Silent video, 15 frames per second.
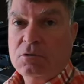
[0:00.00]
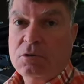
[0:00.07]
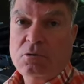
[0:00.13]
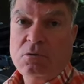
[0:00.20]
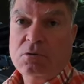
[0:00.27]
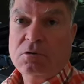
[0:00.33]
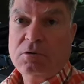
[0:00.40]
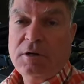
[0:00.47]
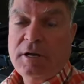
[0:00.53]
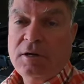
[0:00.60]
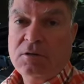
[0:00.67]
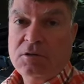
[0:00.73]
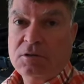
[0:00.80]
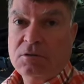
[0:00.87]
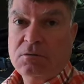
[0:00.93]
cooler
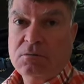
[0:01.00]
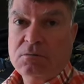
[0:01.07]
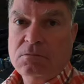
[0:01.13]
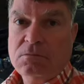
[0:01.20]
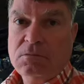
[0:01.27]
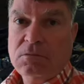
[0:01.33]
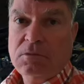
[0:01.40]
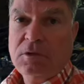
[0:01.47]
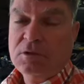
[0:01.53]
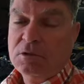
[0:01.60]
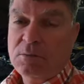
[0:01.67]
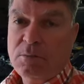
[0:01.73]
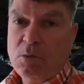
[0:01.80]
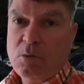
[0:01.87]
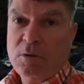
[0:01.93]
housing at
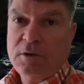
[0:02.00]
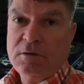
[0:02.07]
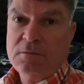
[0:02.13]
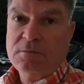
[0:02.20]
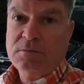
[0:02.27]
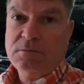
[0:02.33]
some point